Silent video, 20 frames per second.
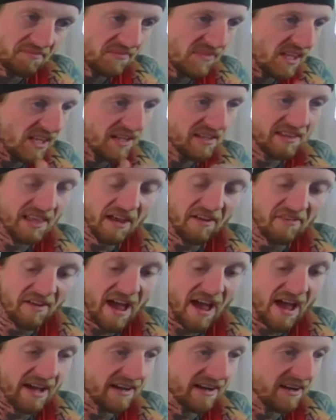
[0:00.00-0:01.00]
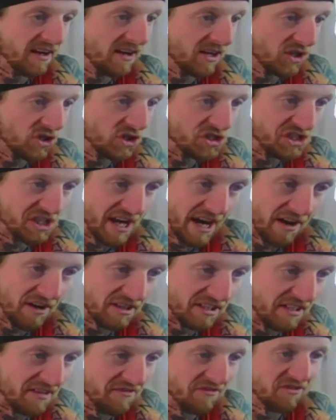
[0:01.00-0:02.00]
They've had Christian
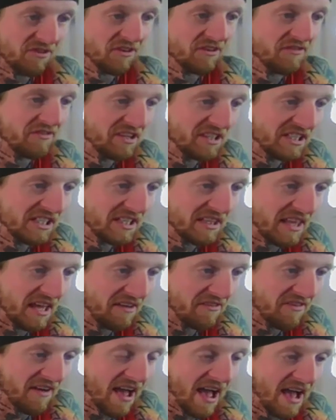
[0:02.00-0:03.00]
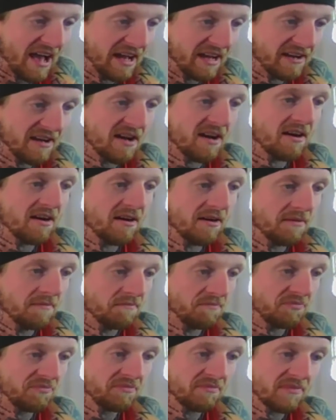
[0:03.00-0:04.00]
Harris in for a visit. They've had
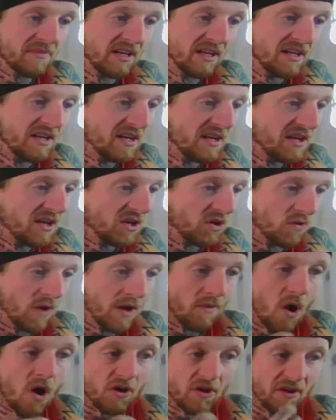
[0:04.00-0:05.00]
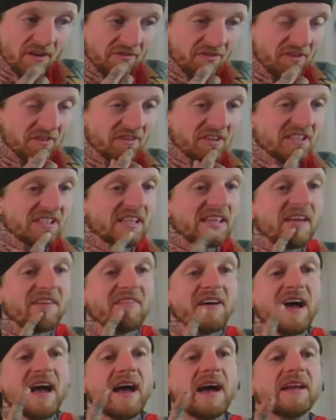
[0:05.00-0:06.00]
Quay Walker in for a visit. They've
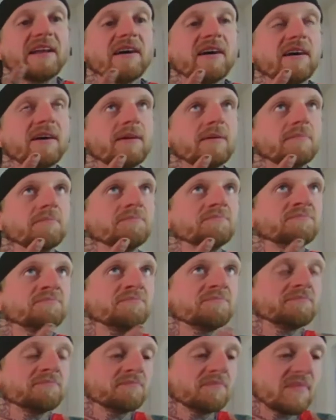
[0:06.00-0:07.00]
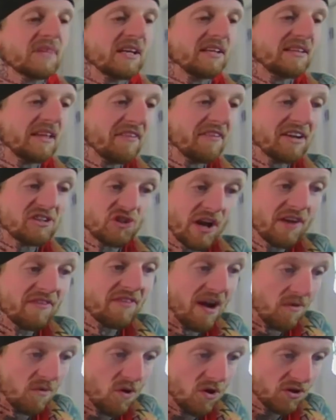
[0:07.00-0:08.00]
had
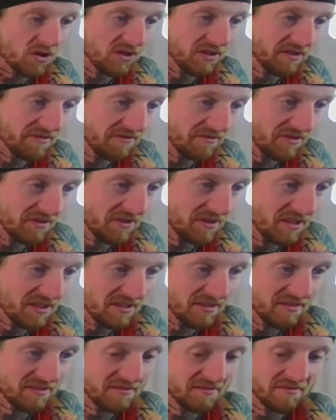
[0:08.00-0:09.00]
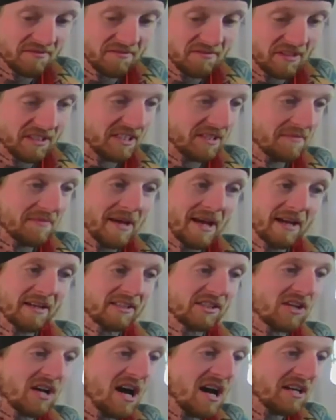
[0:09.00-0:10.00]
Trayvon Walker in for a visit, man.
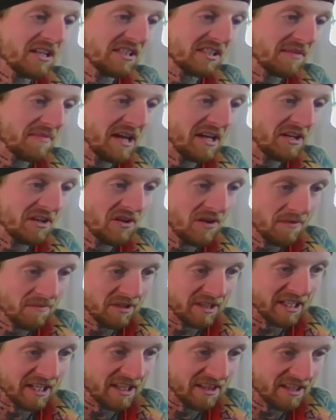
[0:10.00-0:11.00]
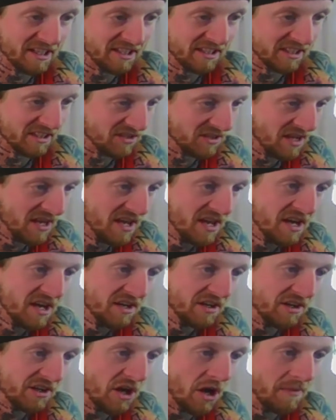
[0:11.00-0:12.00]
So honestly, man, I'm looking at this and
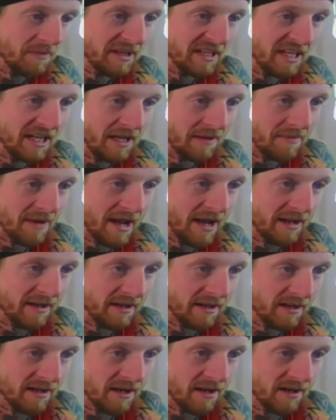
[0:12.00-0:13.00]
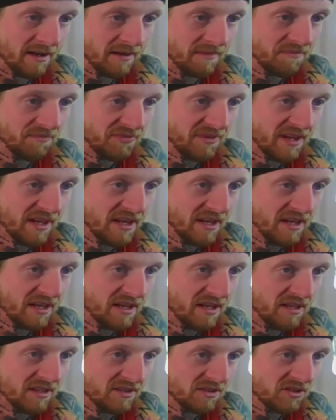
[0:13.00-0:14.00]
Nakobe Dean, man, and
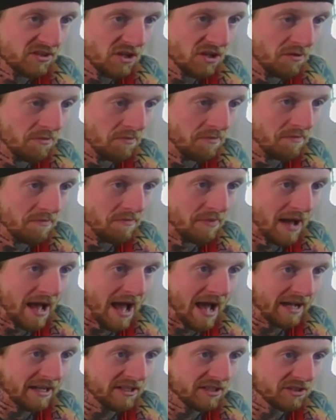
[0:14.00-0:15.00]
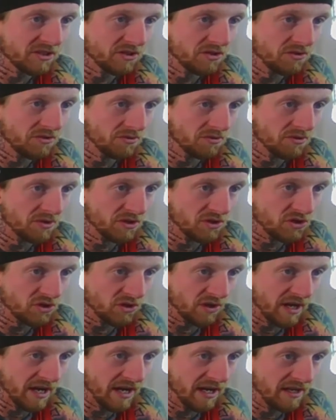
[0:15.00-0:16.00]
let's go back to the
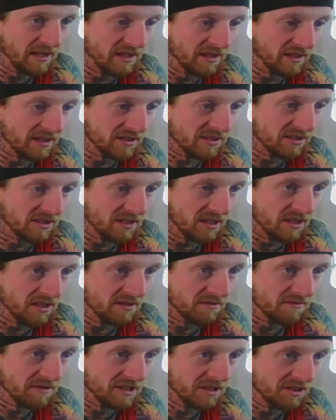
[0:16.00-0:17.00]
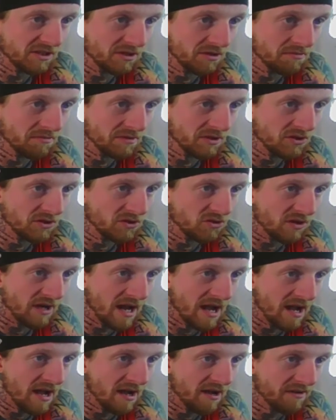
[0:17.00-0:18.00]
trade and let's resume the
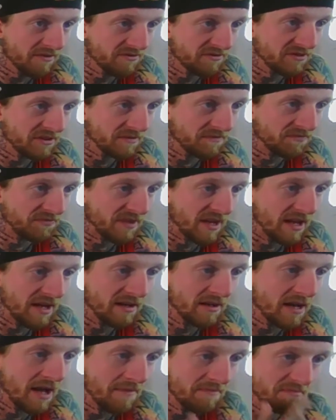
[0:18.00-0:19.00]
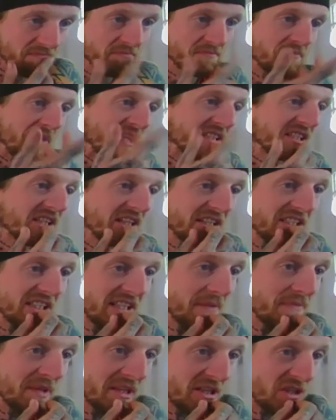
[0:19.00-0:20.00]
draft. And I'm basically
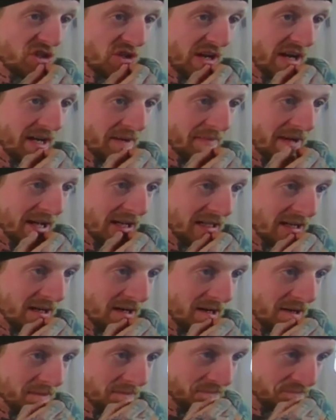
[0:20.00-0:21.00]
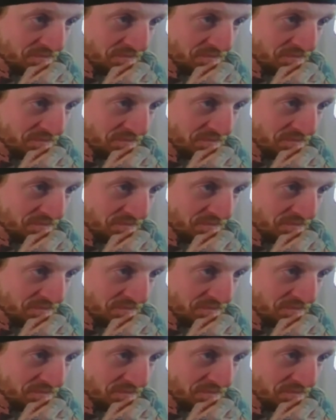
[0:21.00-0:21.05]
skipping the trade, man.